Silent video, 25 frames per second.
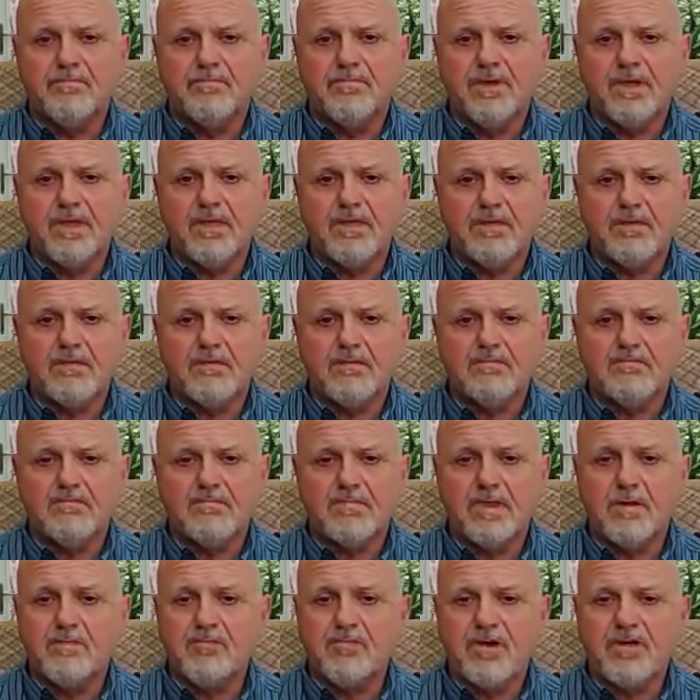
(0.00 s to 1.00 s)
it's
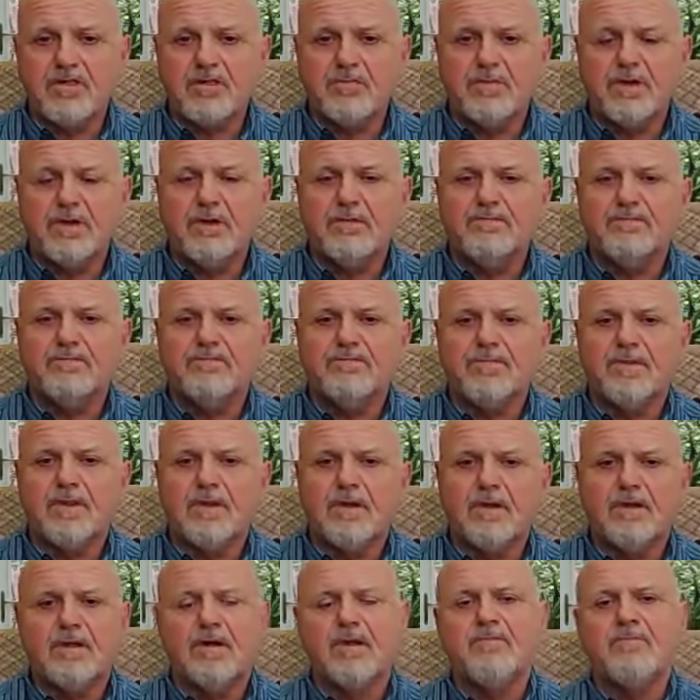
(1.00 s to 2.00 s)
depressed me
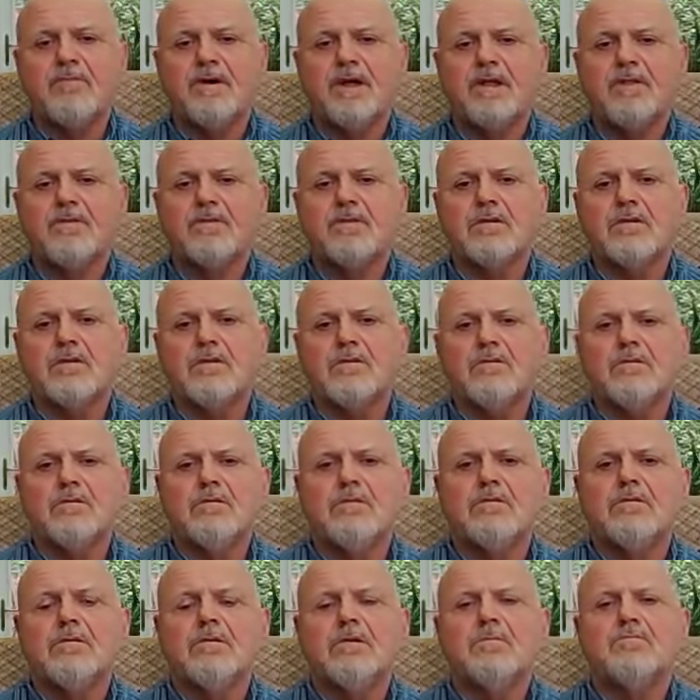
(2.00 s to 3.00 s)
and I've managed to
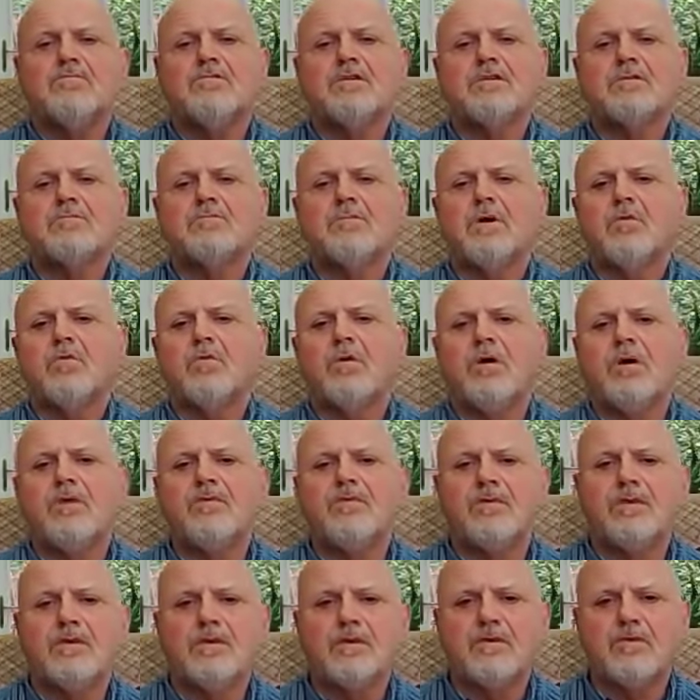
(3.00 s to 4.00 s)
depress my
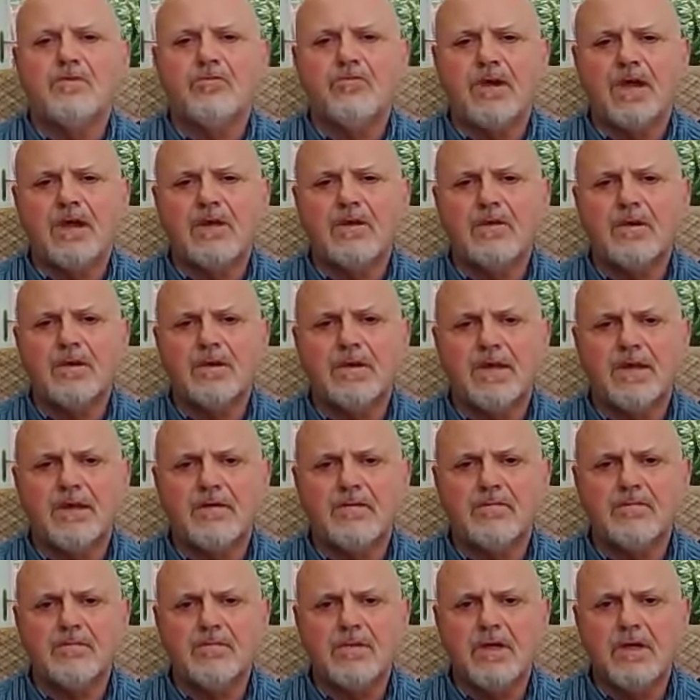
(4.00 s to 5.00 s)
wife and drag her
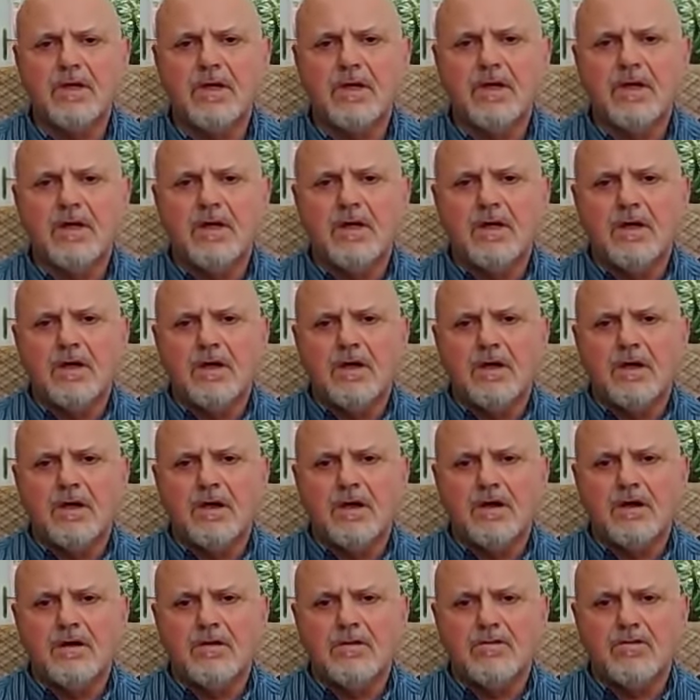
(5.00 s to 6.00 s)
down
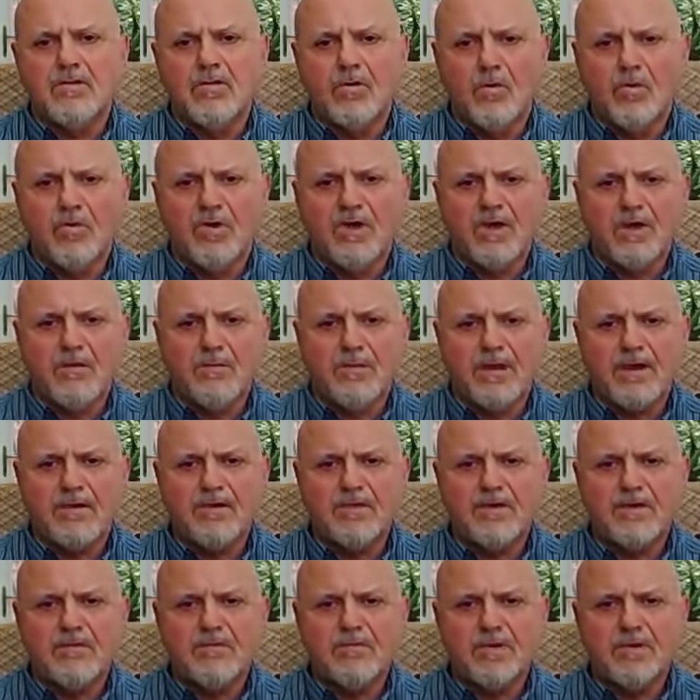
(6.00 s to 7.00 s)
uh, talking about
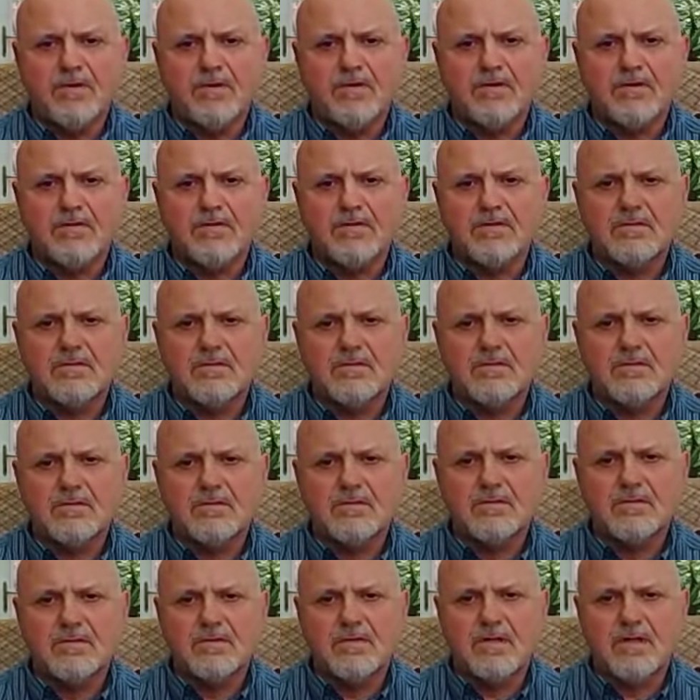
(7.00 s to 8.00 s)
it because
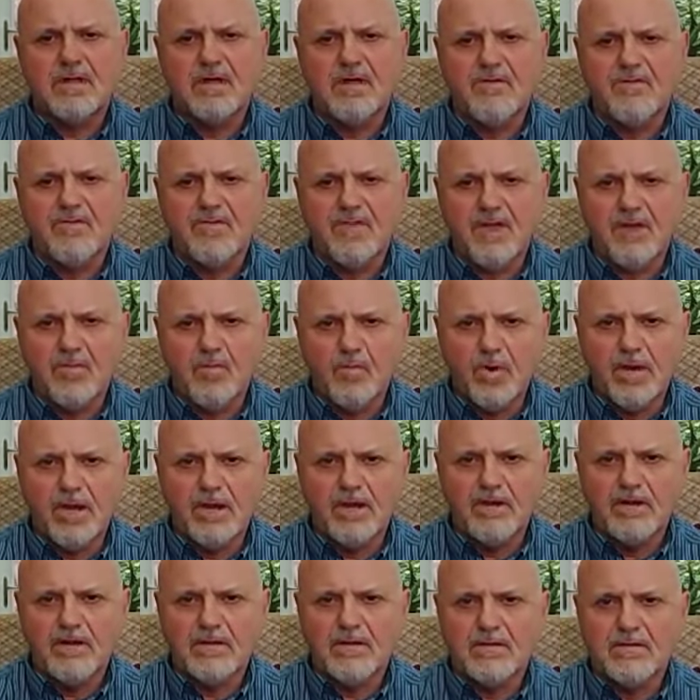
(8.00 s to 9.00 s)
if they
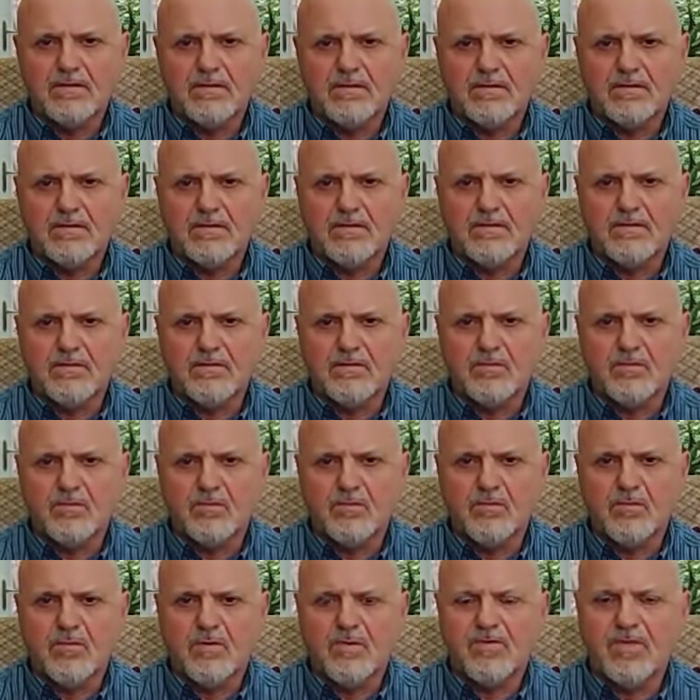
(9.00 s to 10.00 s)
win,
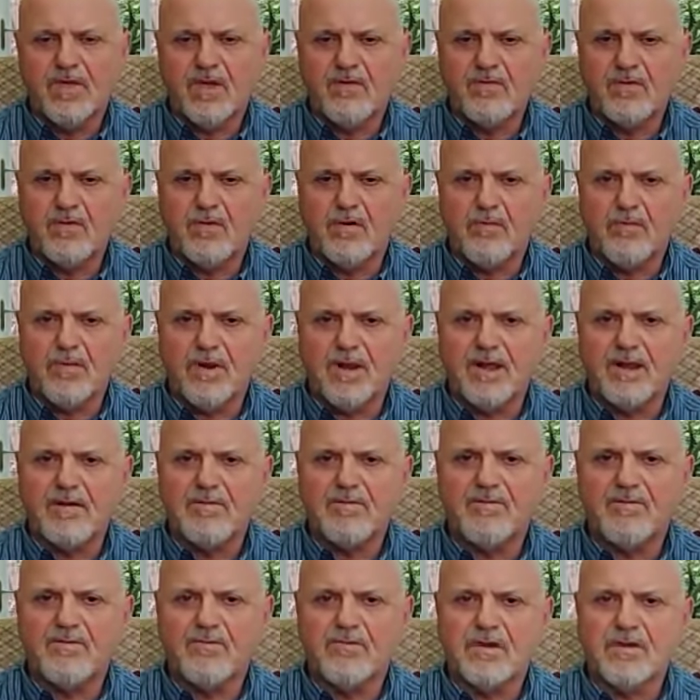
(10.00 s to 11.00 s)
what they've got planned
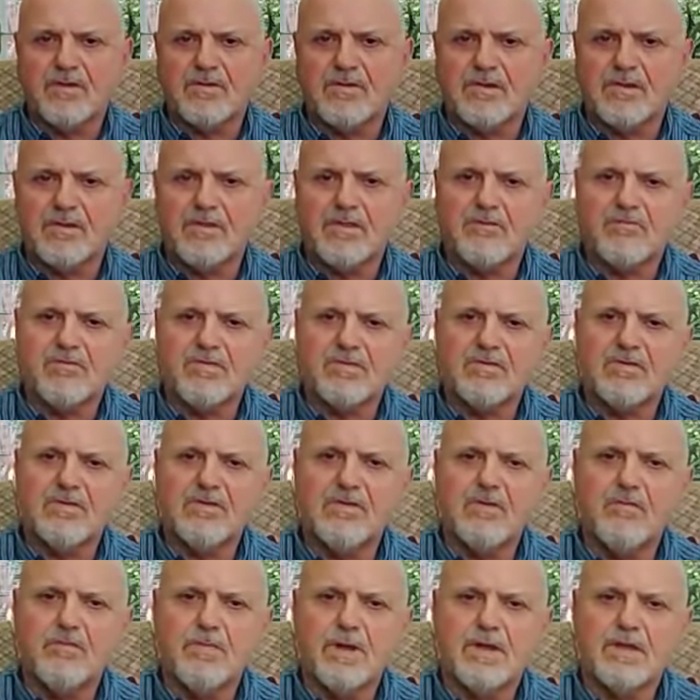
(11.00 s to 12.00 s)
for us and the rest of
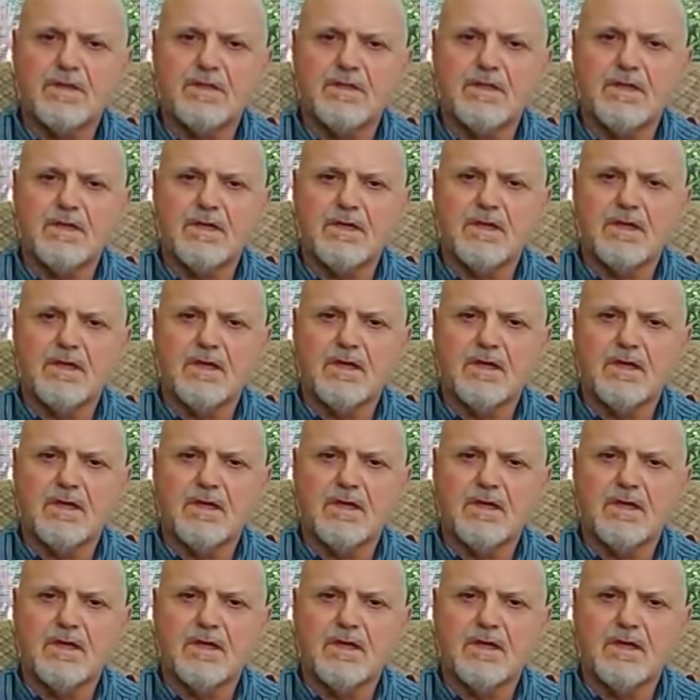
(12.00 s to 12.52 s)
humanity